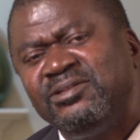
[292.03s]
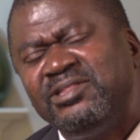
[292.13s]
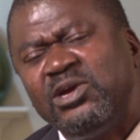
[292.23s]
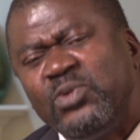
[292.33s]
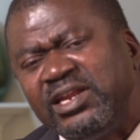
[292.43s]

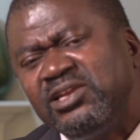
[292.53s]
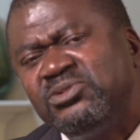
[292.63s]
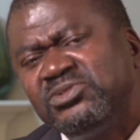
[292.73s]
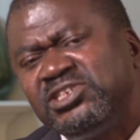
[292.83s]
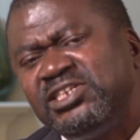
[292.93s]
They waited
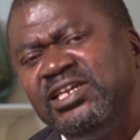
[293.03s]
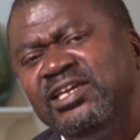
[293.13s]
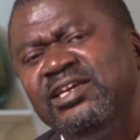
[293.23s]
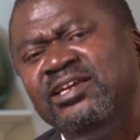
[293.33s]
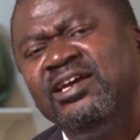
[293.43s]
to
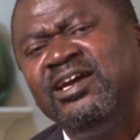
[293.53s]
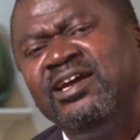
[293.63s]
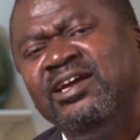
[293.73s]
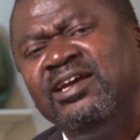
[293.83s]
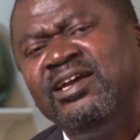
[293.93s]
see
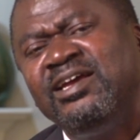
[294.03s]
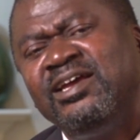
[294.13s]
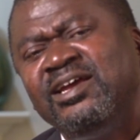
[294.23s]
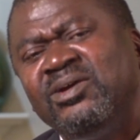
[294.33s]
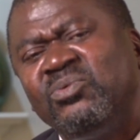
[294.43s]

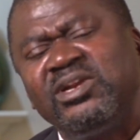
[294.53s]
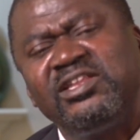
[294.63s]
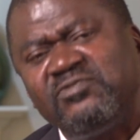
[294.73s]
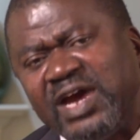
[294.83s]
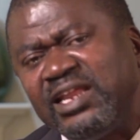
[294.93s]
what
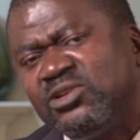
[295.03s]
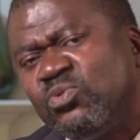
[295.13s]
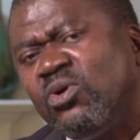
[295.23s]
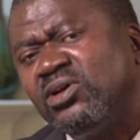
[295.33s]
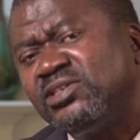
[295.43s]
the verdict
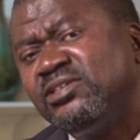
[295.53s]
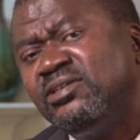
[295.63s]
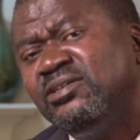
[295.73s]
was.